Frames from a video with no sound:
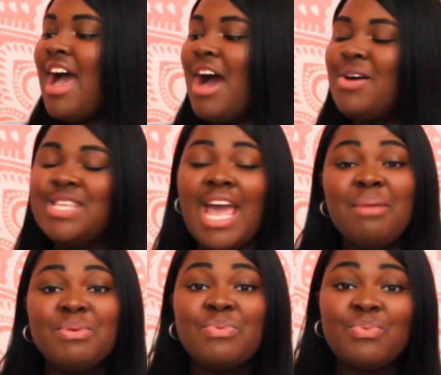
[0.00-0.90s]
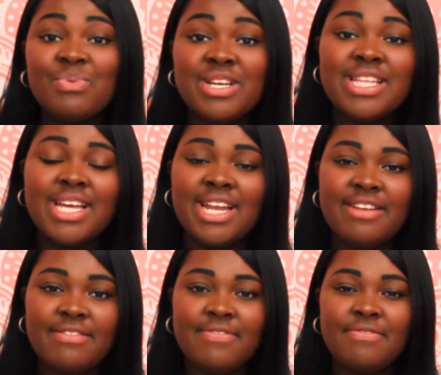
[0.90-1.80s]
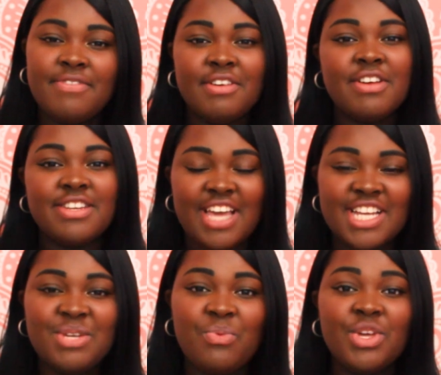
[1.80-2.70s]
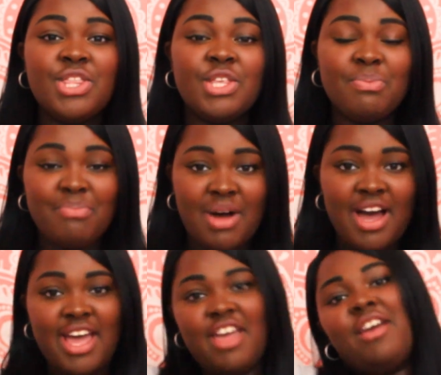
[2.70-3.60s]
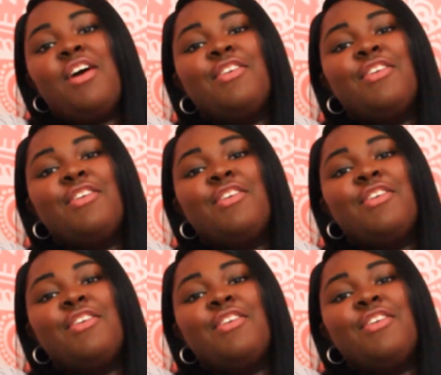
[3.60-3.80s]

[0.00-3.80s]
I was able to really kind of feel connected with my